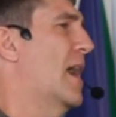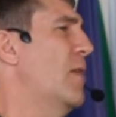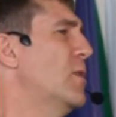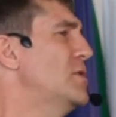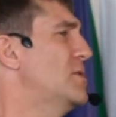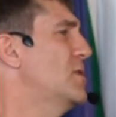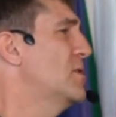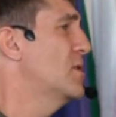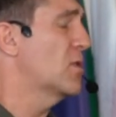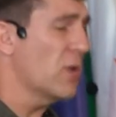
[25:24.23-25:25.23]
I want
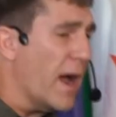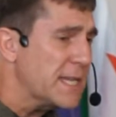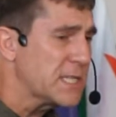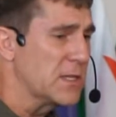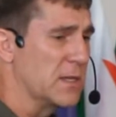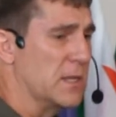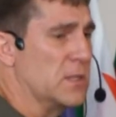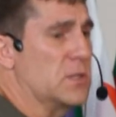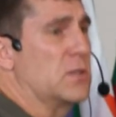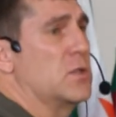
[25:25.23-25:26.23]
Christ
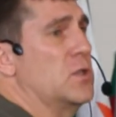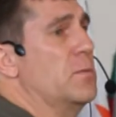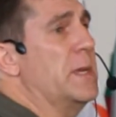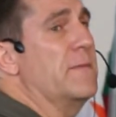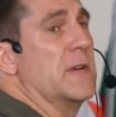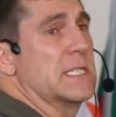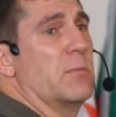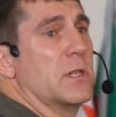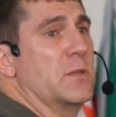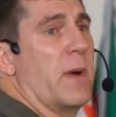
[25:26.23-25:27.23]
to be
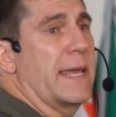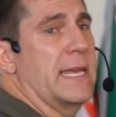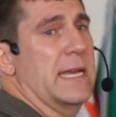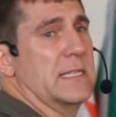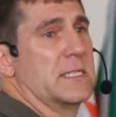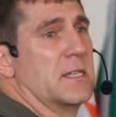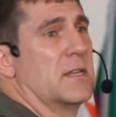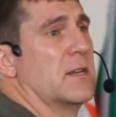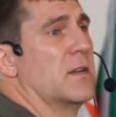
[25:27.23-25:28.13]
visible to my kids.